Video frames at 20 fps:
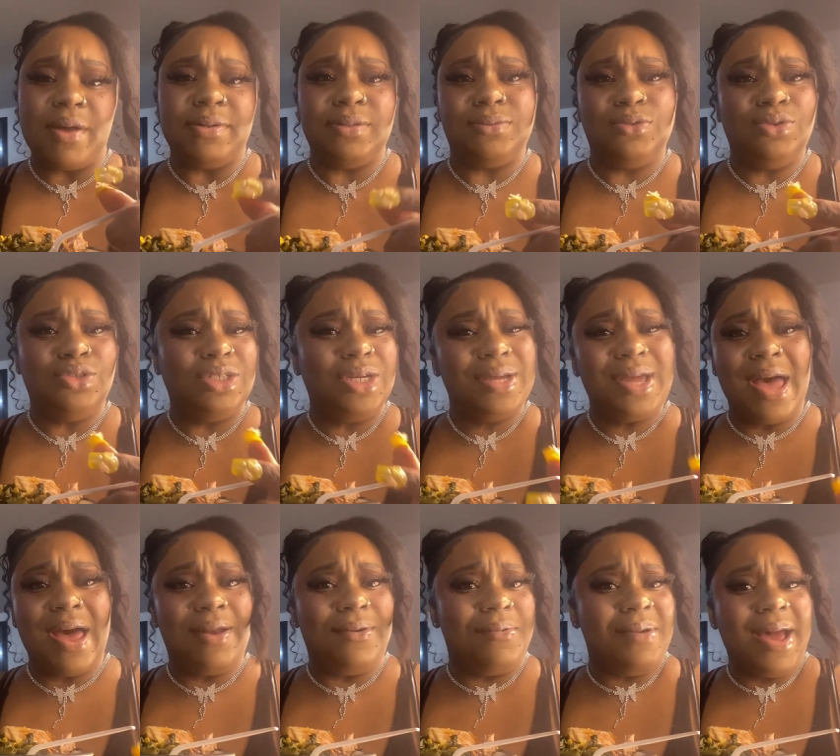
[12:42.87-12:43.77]
you just
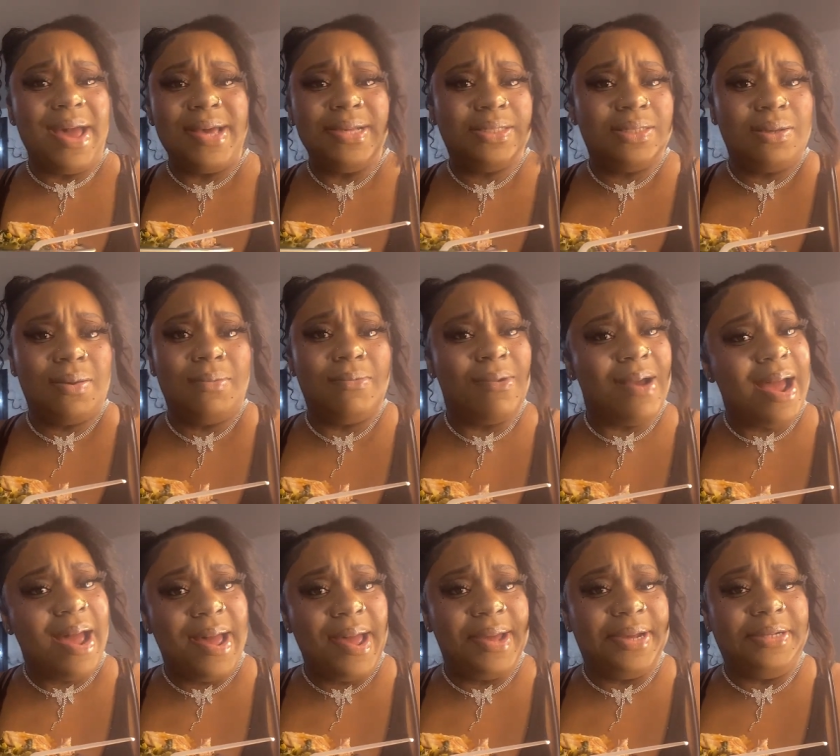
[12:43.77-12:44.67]
gotta raise them
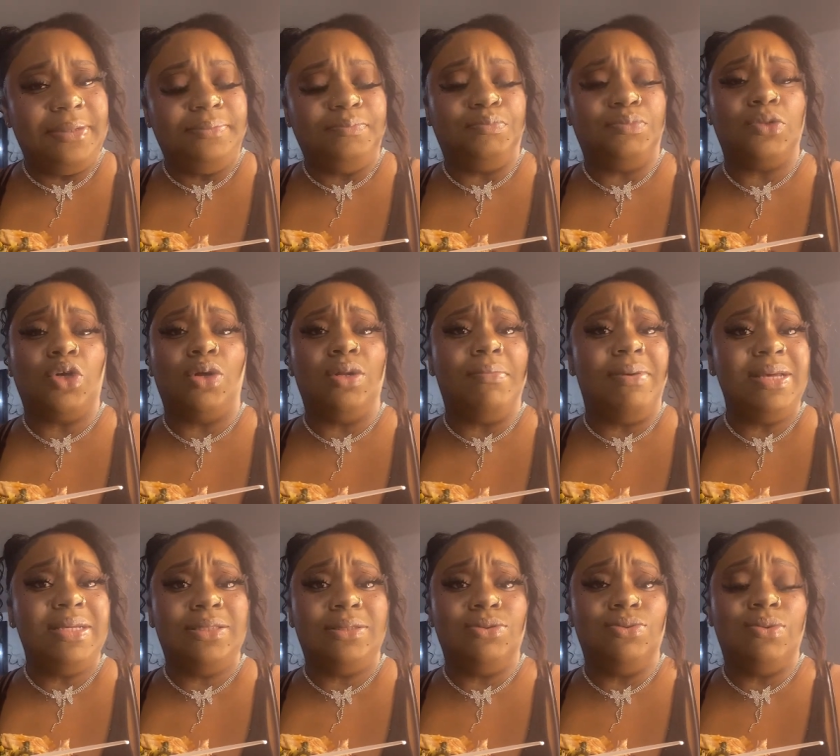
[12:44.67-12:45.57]
right, do the
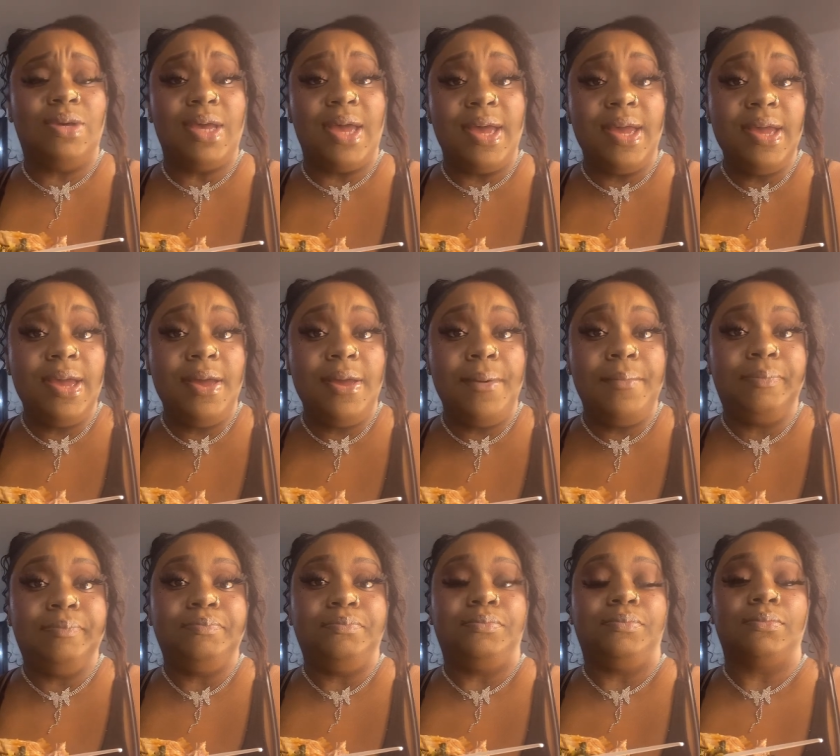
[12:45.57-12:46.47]
best you can.
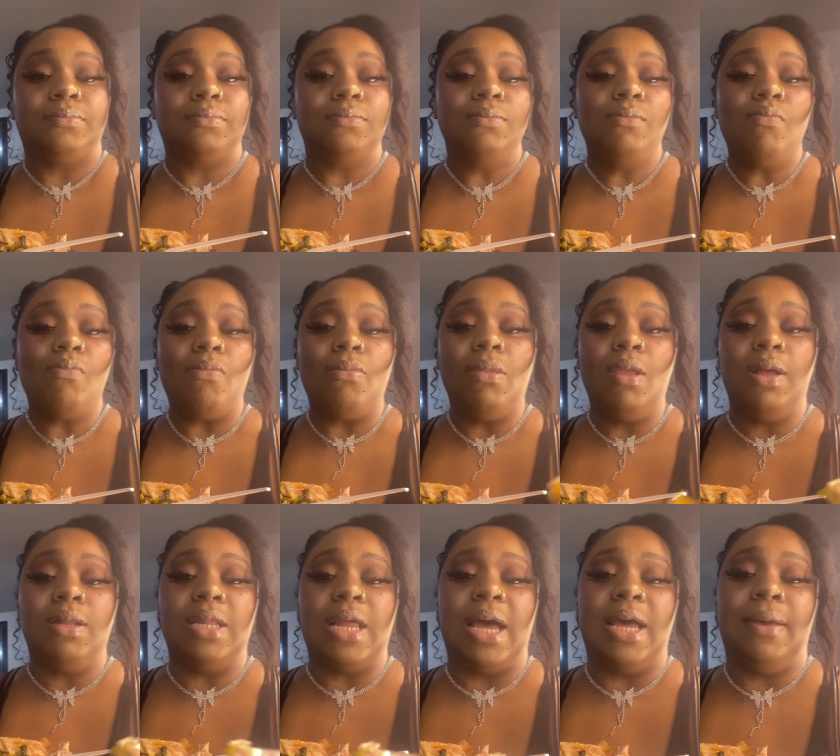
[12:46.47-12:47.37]

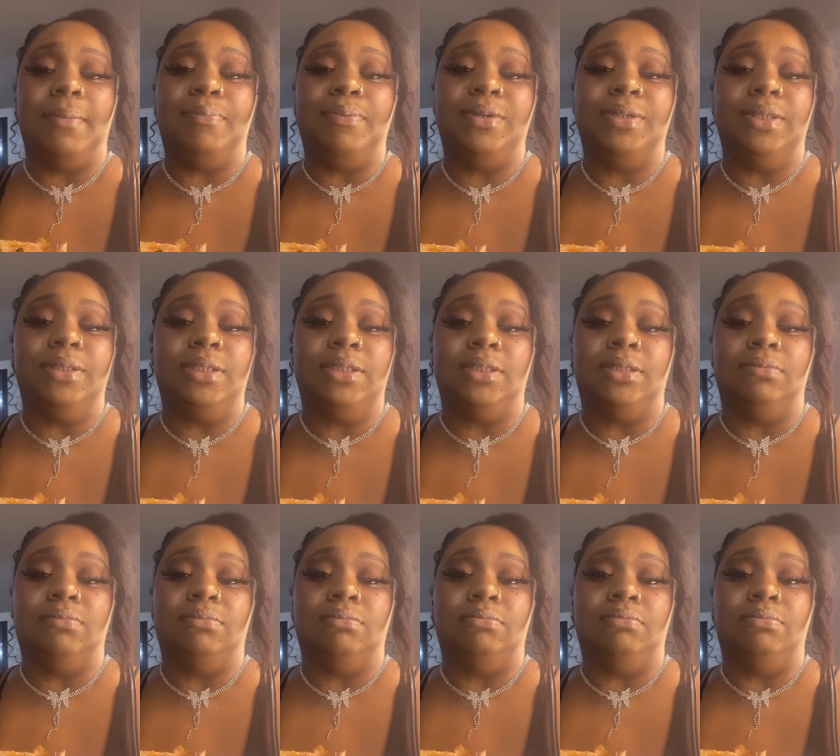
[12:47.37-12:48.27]
Like, put as
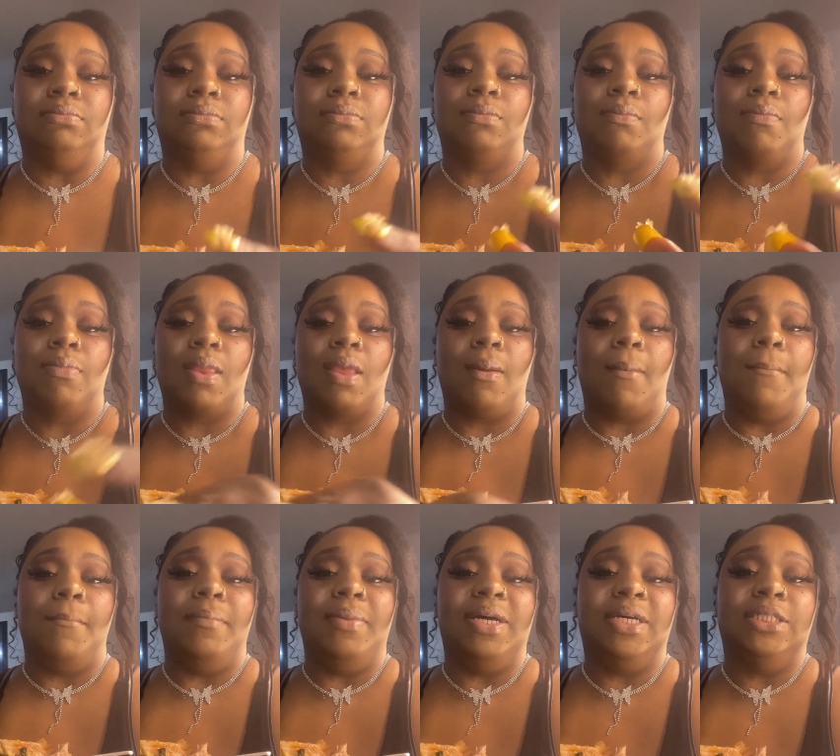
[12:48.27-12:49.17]

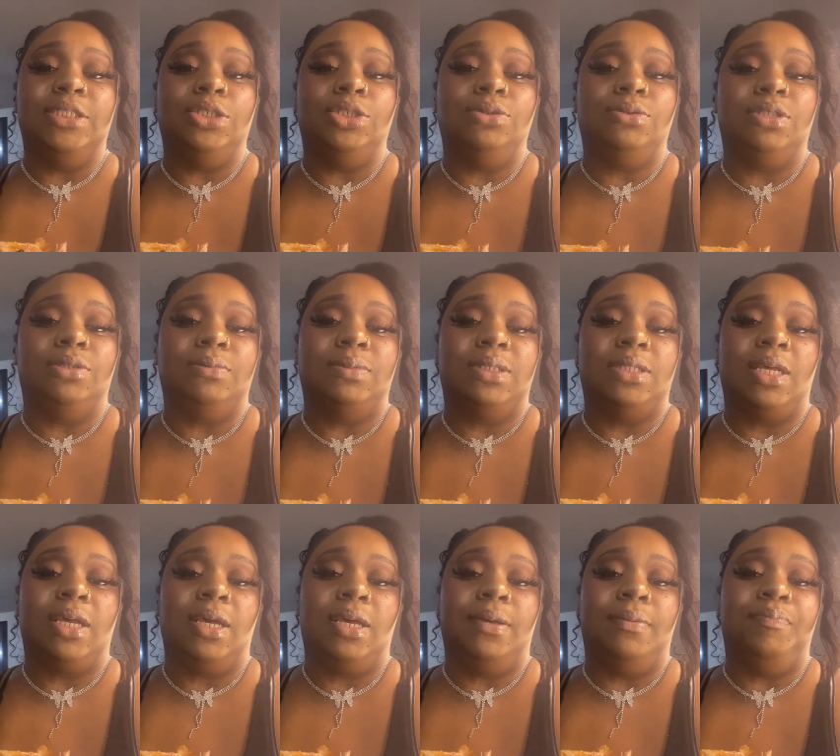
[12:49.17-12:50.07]
much, you know what I'm
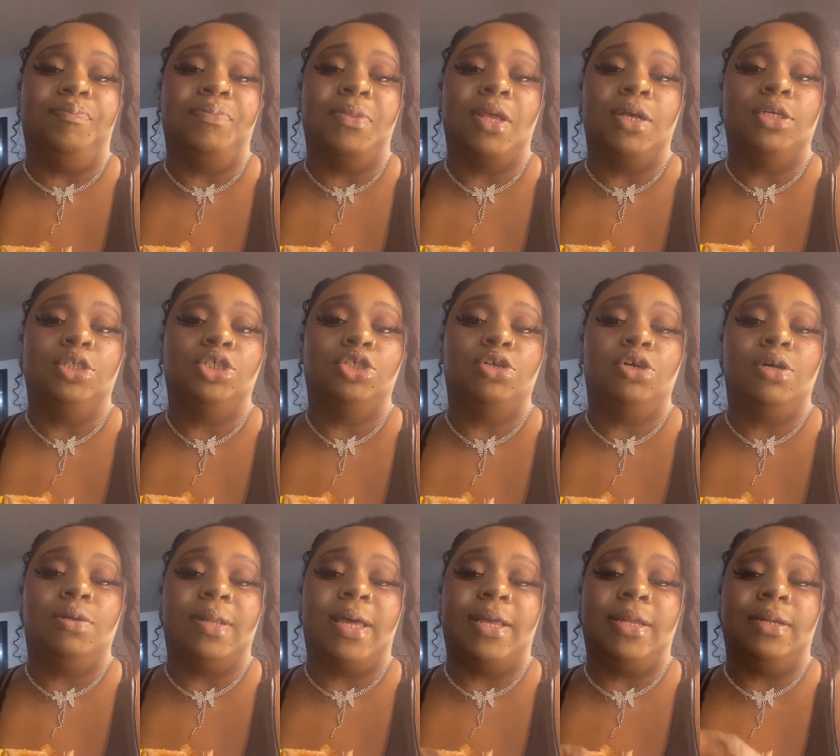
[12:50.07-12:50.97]
saying, show
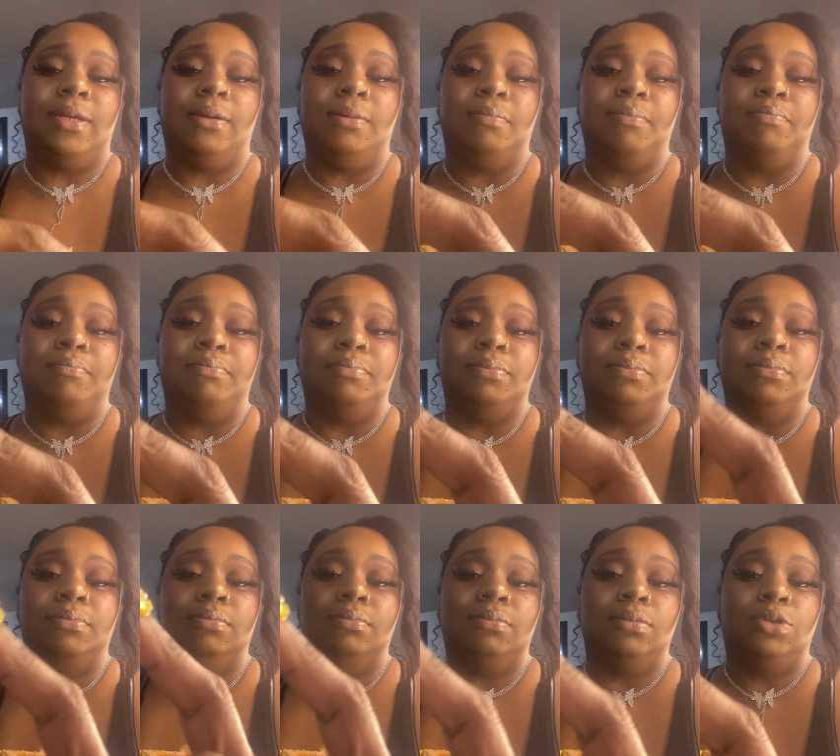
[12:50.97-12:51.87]
them, like
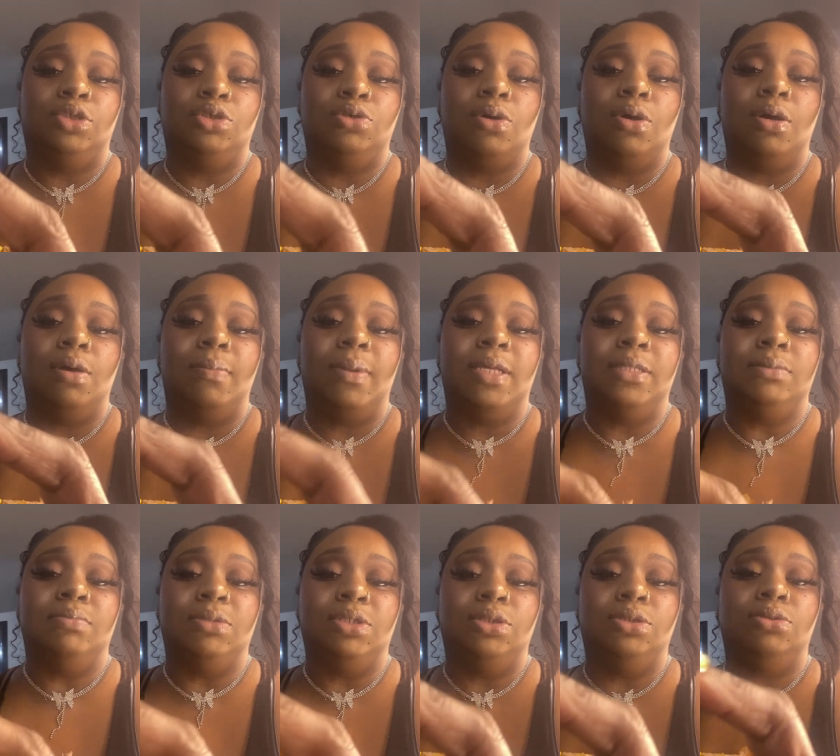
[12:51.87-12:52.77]
the, show them as
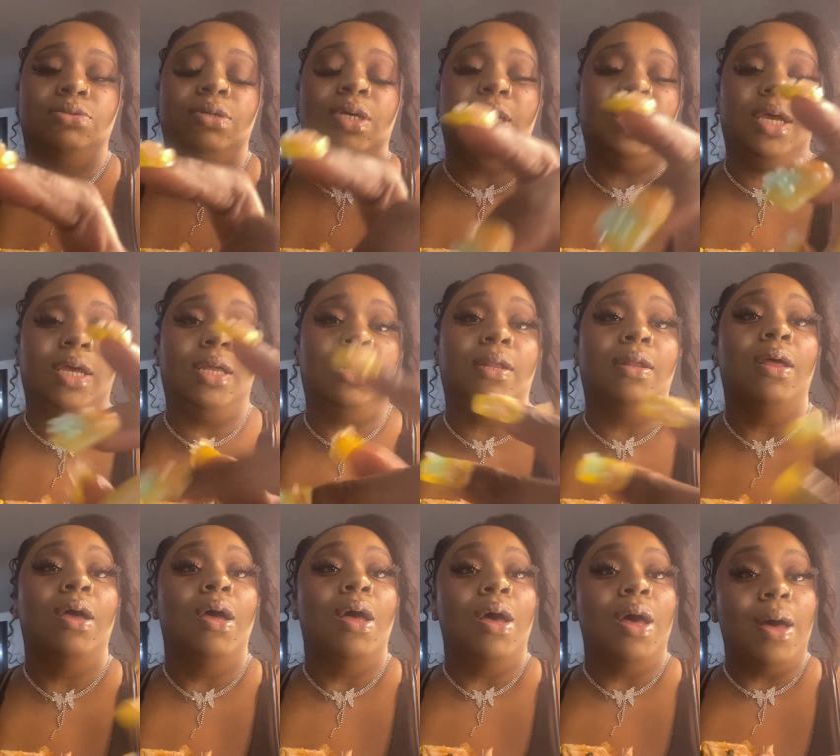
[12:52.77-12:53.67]
much as you can
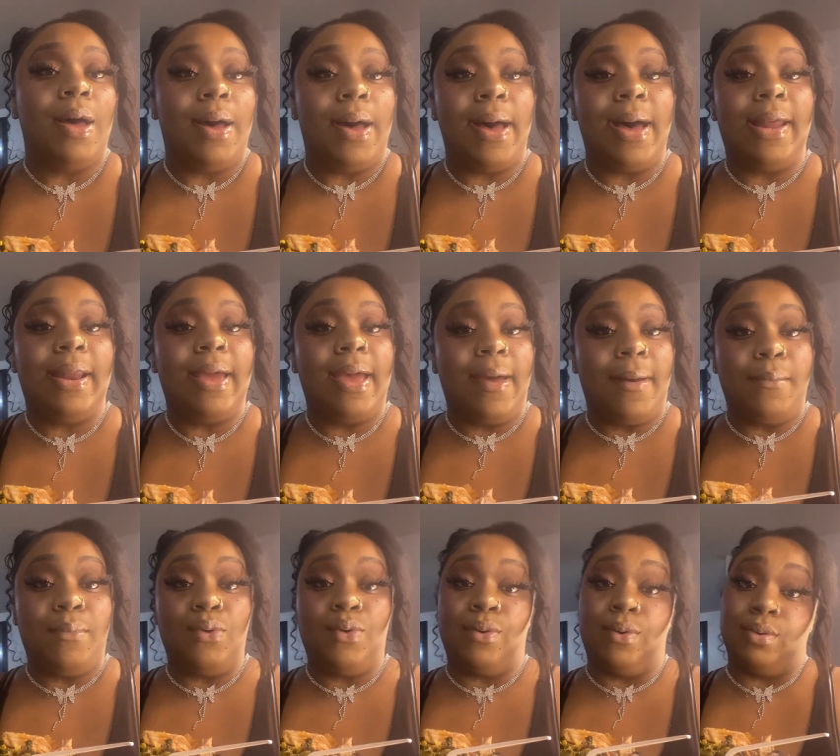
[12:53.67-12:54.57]
how to have
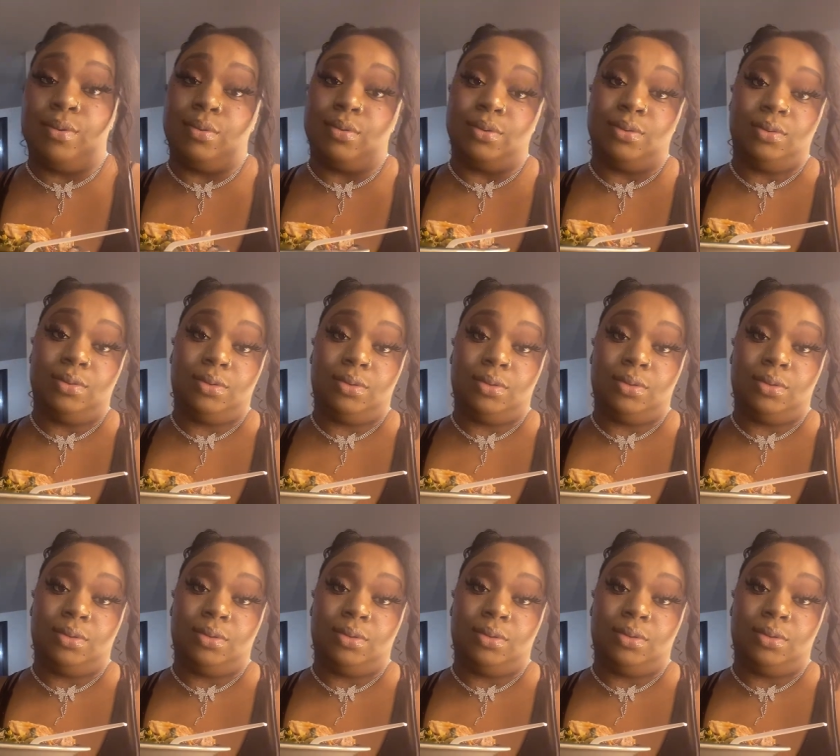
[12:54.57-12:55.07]
morals,